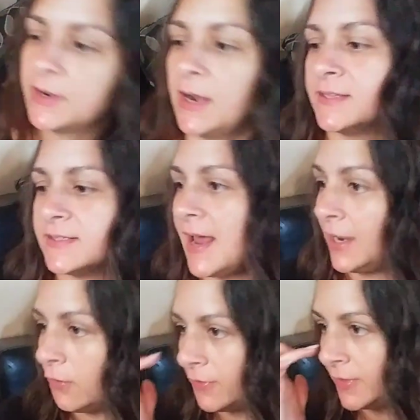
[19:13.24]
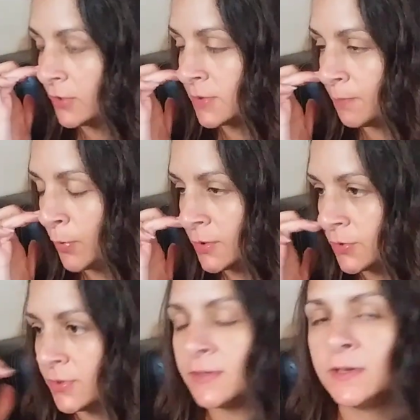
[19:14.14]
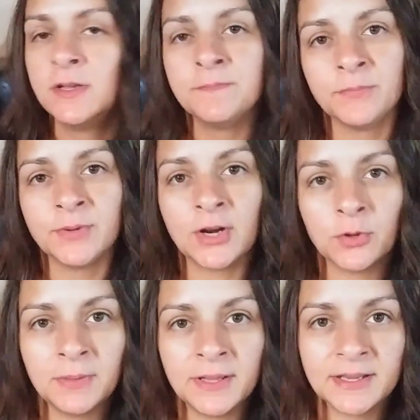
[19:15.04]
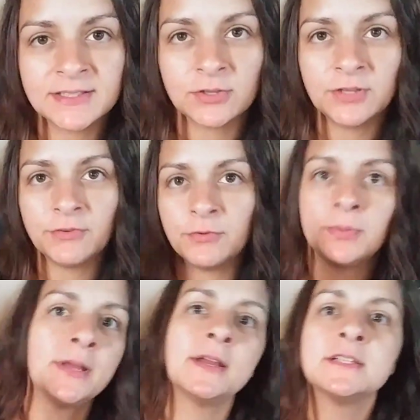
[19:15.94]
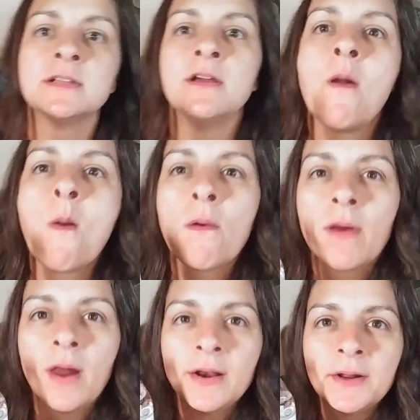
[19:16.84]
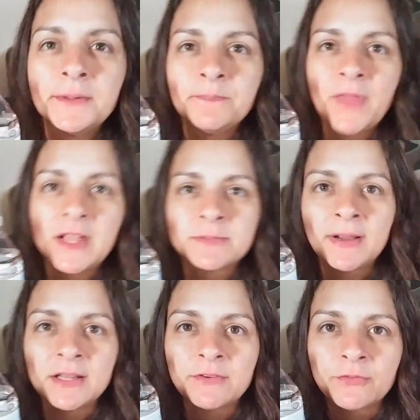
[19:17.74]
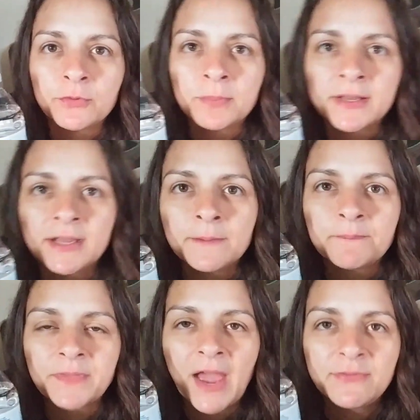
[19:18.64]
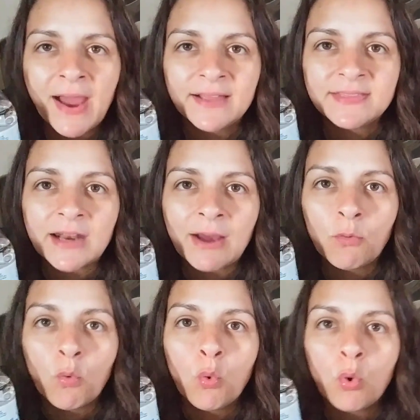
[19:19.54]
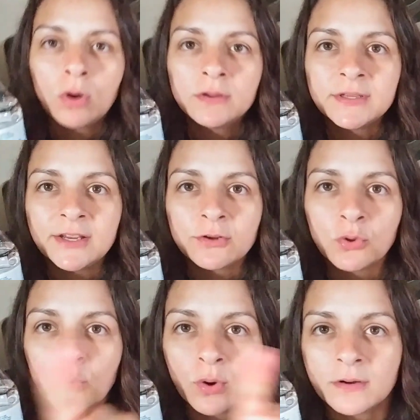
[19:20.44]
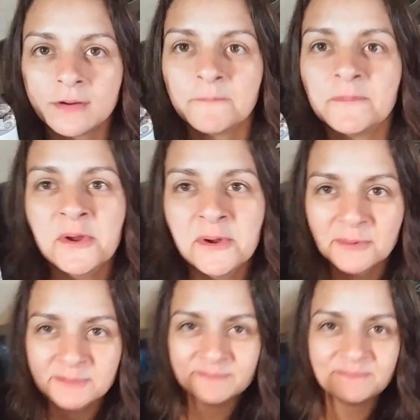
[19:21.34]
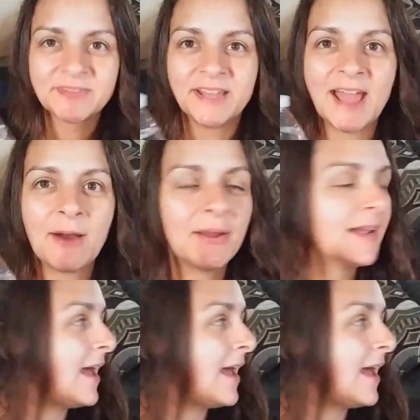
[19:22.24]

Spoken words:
got a snack over there, some pretzels. We got our blankets, our living room blankets. Got that's my living room blanket. I've had that out all year long, and now I could